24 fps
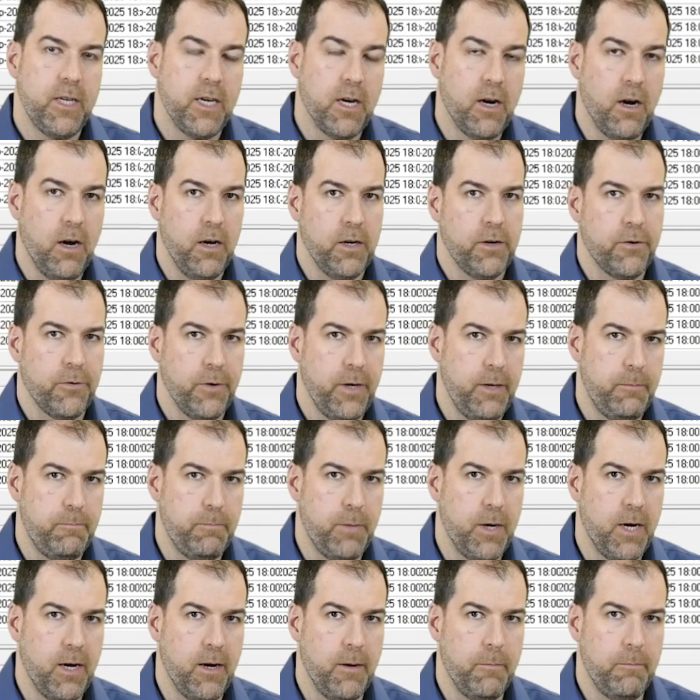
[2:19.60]
concrete
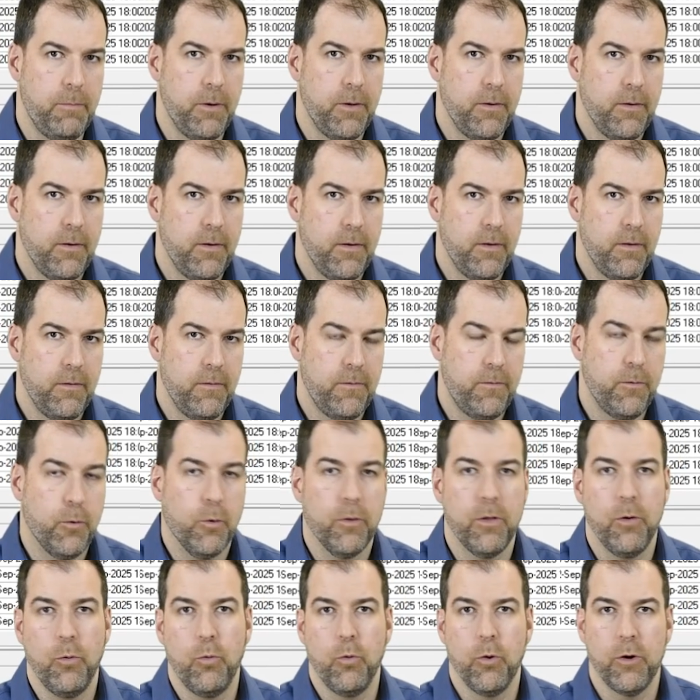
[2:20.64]
pump for
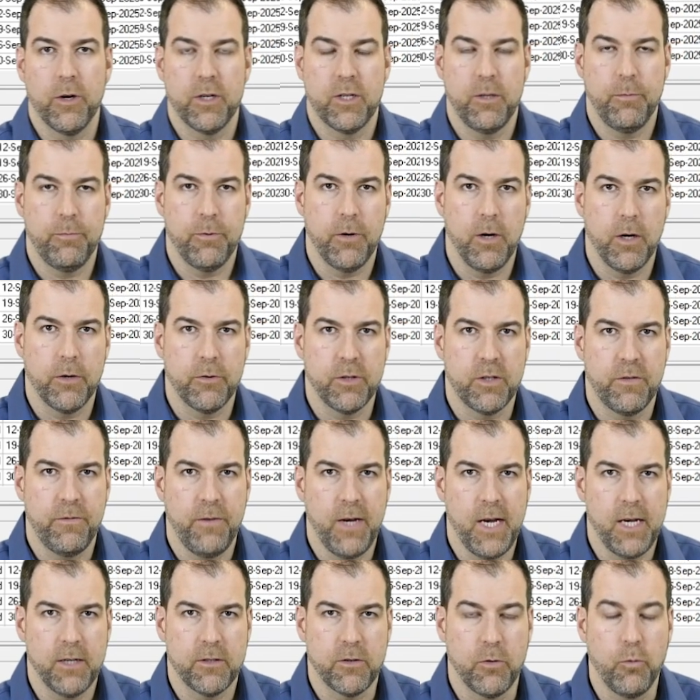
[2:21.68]
the work to progress
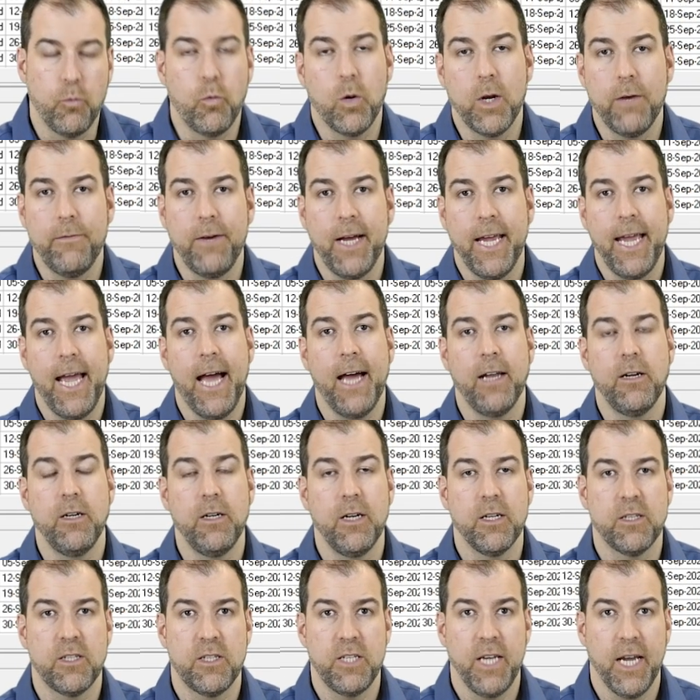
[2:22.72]
faster? What if I added
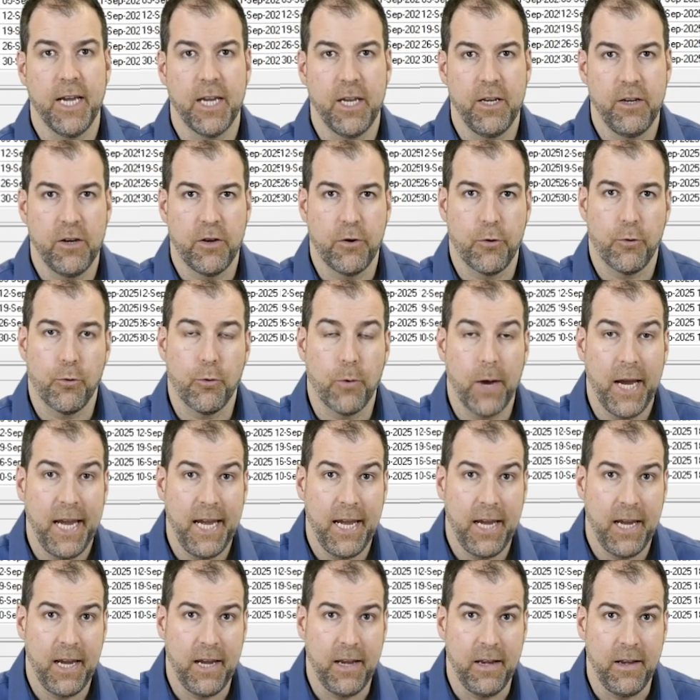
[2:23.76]
a second
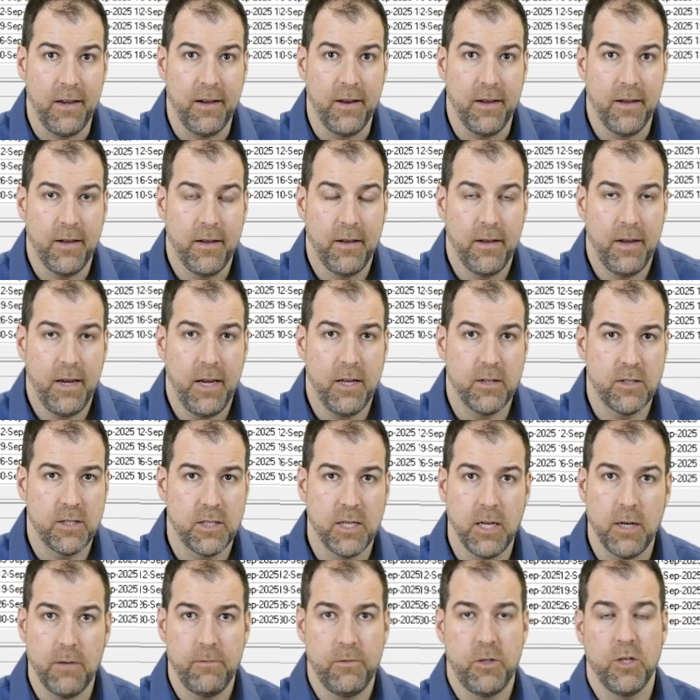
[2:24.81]
crane
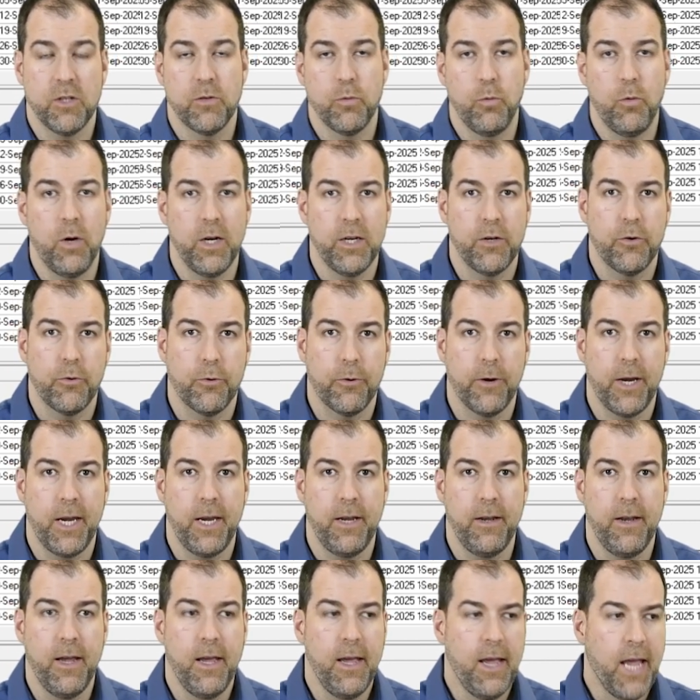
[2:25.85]
instead of just one
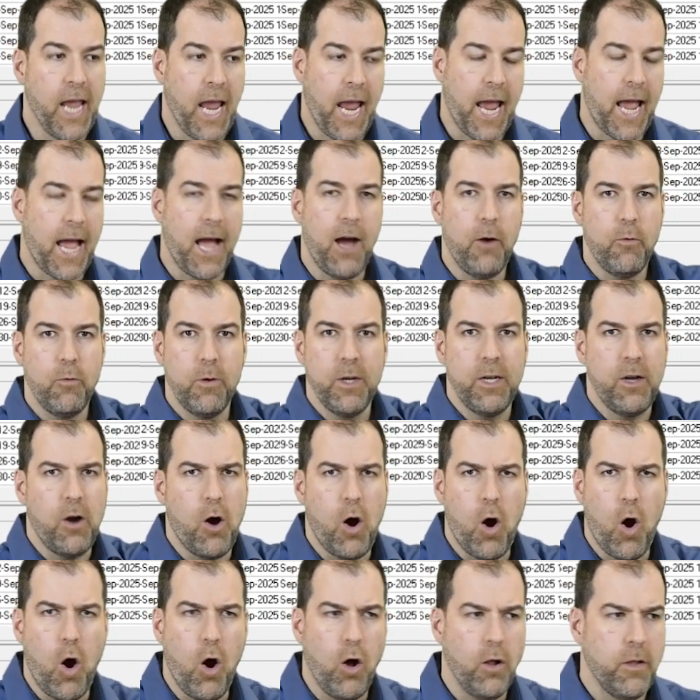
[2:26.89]
crane? How would
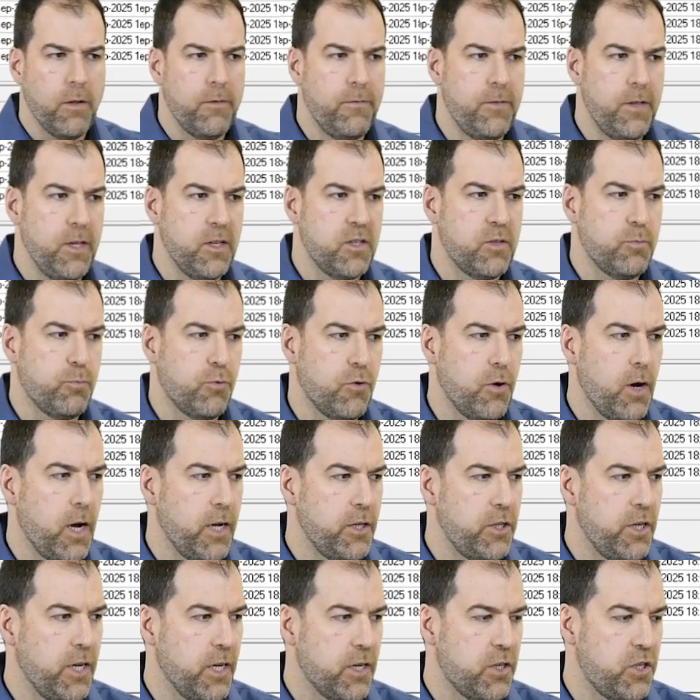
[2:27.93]
all of this
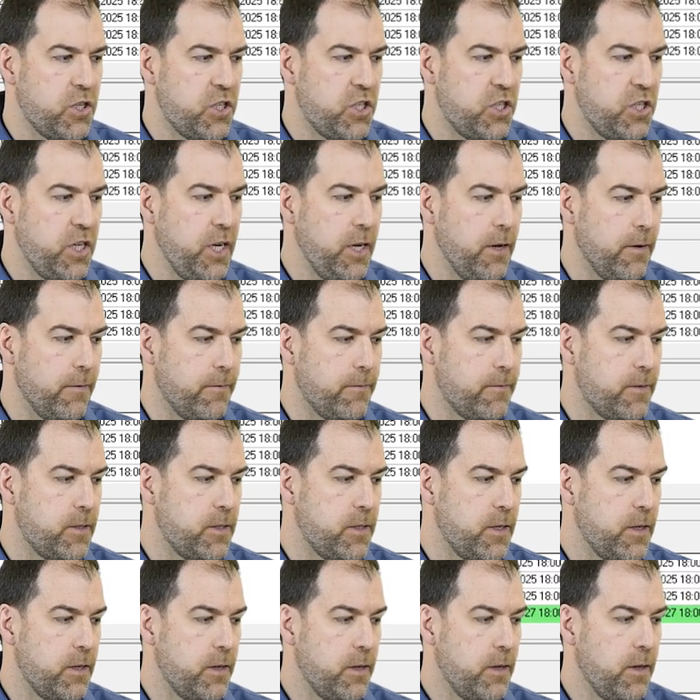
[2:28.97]
project shift
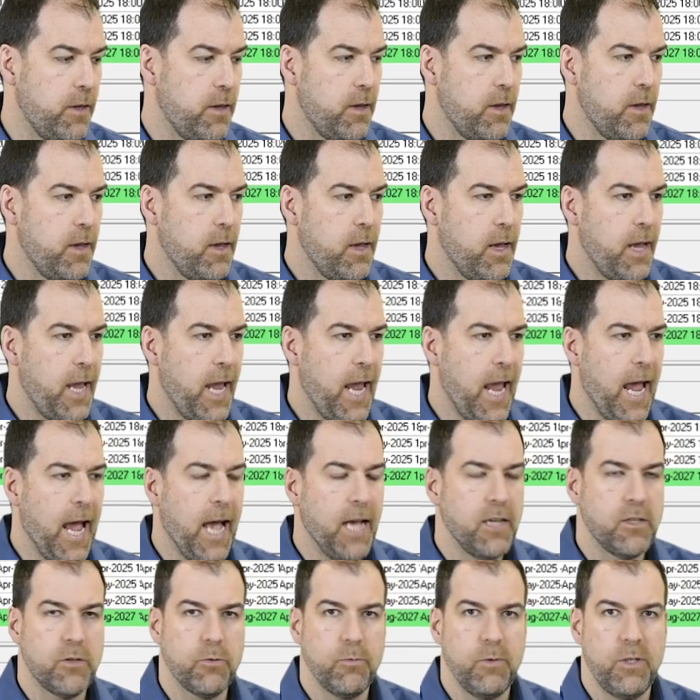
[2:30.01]

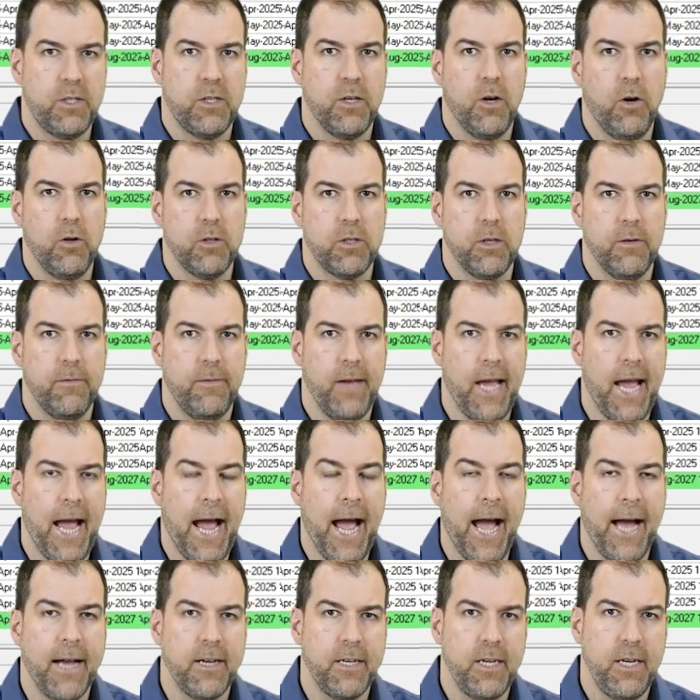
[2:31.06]
as a result of
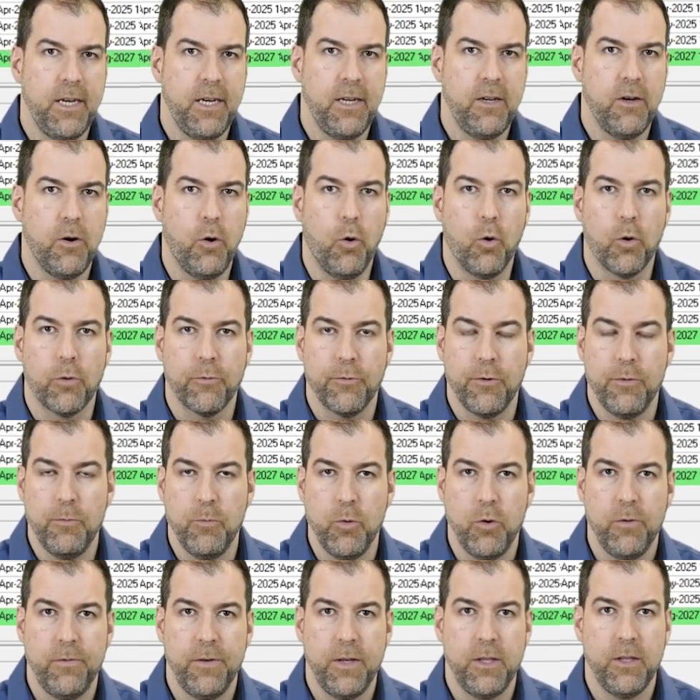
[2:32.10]
adding or
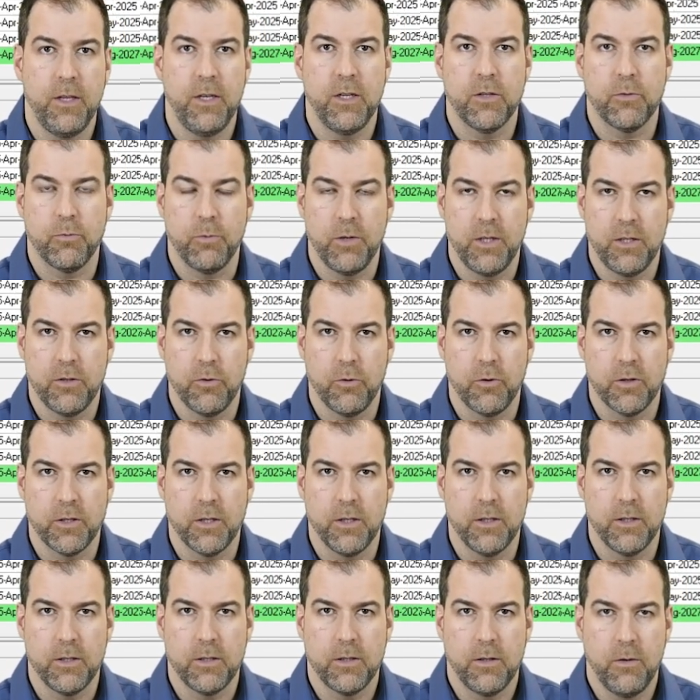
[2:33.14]
removing these
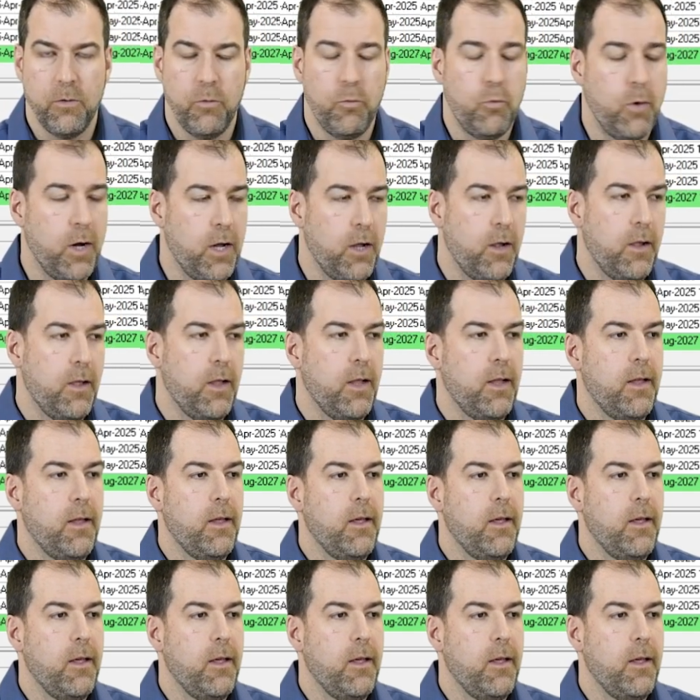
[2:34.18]
resources? Well,